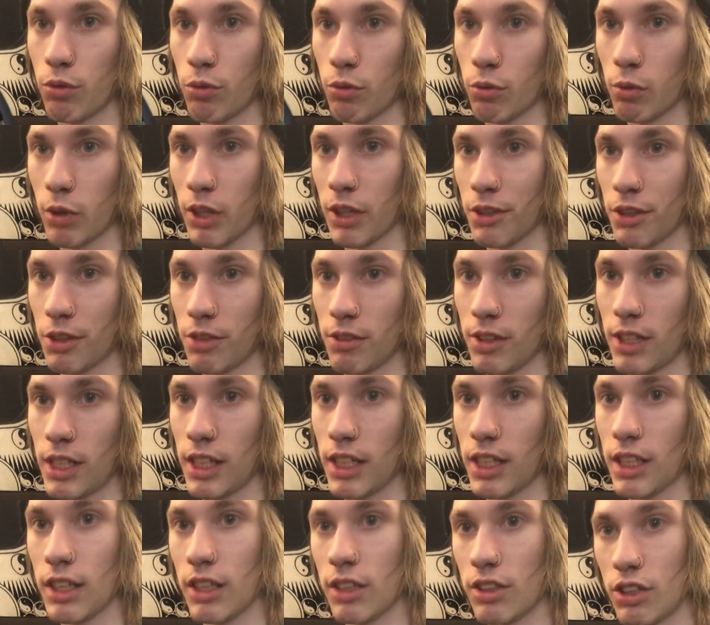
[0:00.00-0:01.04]
where you need
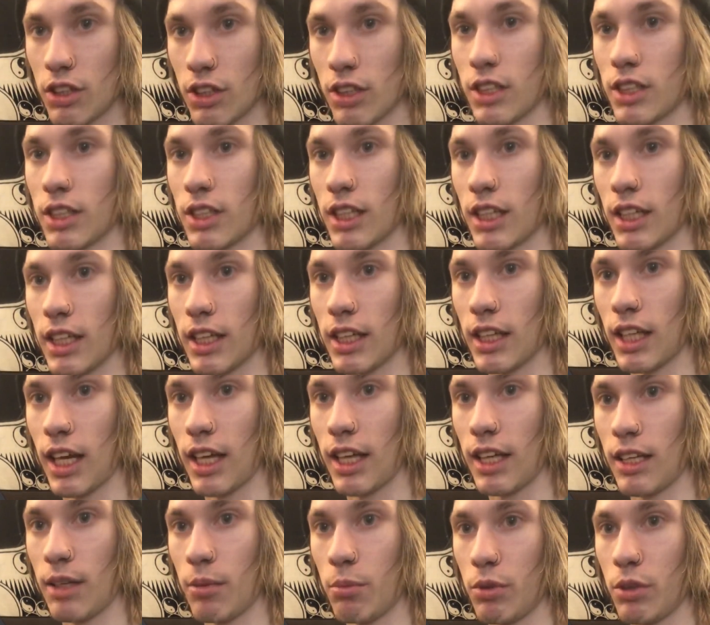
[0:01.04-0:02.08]
it just to get that
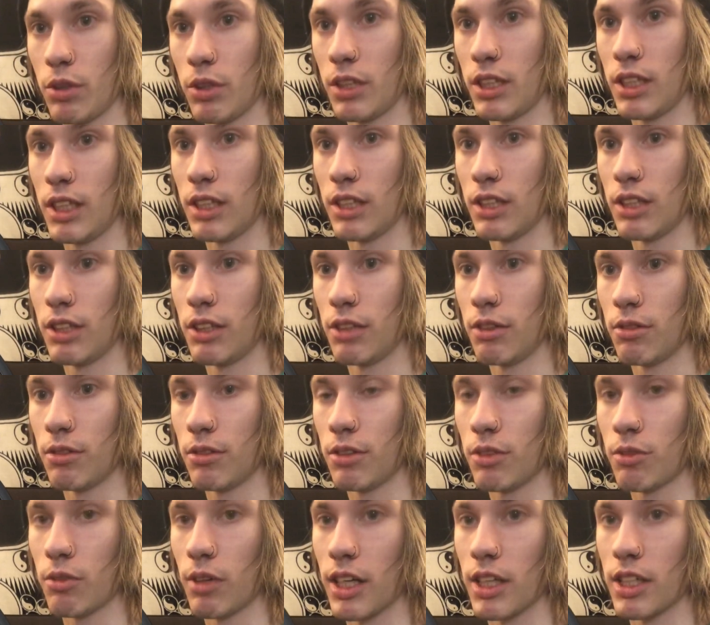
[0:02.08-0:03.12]
nipple into the
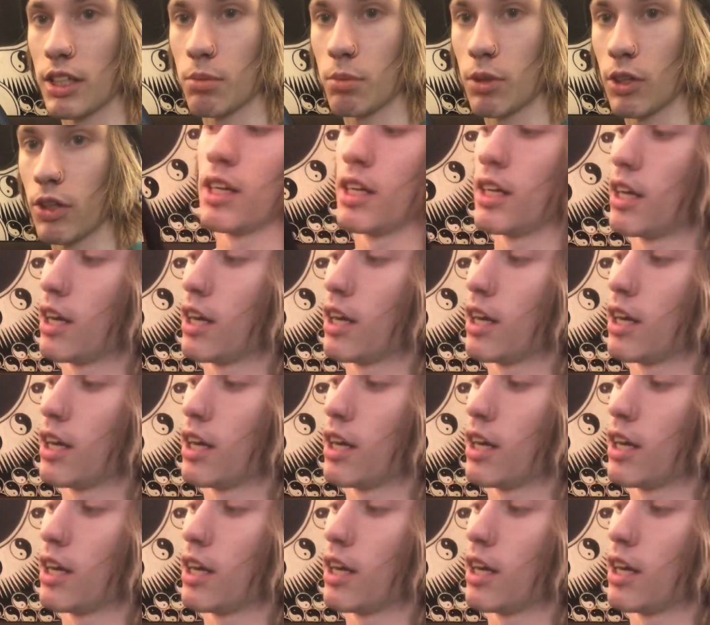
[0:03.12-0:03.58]
right spoke.